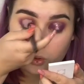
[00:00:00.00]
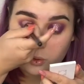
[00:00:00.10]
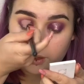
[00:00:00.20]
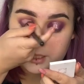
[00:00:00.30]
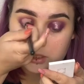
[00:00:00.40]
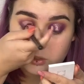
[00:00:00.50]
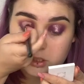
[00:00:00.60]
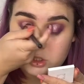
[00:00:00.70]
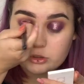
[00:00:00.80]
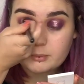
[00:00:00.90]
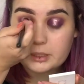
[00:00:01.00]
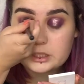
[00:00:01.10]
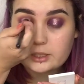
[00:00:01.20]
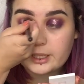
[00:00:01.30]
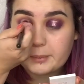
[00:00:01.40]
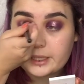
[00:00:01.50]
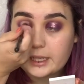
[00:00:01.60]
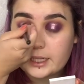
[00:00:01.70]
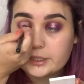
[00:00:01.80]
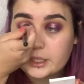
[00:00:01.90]
or it's going to show up when you try to blend the
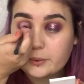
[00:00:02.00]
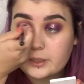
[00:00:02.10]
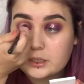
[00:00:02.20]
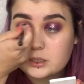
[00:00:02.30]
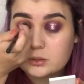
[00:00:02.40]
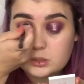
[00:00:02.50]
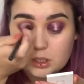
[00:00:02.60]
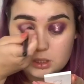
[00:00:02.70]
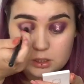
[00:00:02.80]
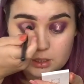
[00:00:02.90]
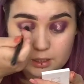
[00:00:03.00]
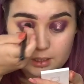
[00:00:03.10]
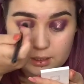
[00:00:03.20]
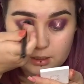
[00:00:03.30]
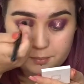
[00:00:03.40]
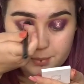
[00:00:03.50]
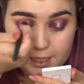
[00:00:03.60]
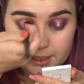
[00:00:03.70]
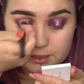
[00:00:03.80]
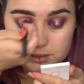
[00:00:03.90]
eyeshadow in, so just
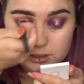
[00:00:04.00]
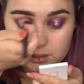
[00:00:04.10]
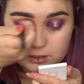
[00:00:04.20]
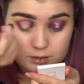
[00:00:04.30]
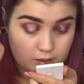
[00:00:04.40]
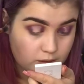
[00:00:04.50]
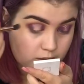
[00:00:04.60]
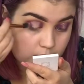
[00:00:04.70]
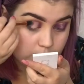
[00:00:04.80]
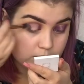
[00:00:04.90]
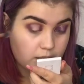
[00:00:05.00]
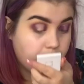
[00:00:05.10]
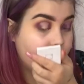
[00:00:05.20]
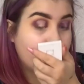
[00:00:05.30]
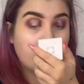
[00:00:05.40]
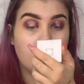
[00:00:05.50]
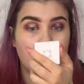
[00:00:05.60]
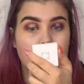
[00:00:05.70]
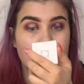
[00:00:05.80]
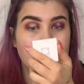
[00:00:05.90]
pat it. See?
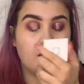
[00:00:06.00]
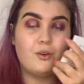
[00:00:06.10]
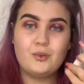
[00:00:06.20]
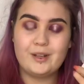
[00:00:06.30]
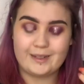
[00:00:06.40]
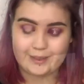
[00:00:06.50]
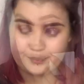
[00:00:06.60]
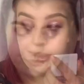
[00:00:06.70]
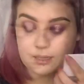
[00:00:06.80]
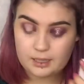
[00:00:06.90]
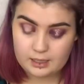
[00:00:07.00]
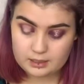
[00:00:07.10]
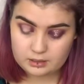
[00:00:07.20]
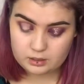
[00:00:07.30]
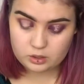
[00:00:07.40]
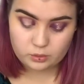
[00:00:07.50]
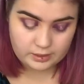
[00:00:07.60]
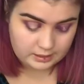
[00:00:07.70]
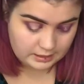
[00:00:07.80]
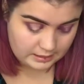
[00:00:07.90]
Looks better already. And then go
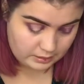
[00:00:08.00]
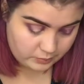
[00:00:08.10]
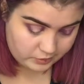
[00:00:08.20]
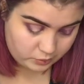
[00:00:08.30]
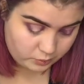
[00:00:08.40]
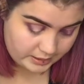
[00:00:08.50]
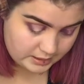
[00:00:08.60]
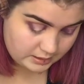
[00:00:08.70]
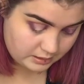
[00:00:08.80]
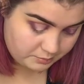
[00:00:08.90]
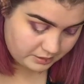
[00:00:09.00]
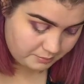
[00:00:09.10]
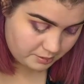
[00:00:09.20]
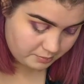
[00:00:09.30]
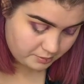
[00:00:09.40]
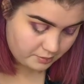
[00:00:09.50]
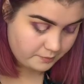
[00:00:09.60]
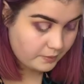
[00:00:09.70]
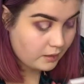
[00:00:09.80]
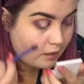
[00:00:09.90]
in again with your Wasted, the bright purple,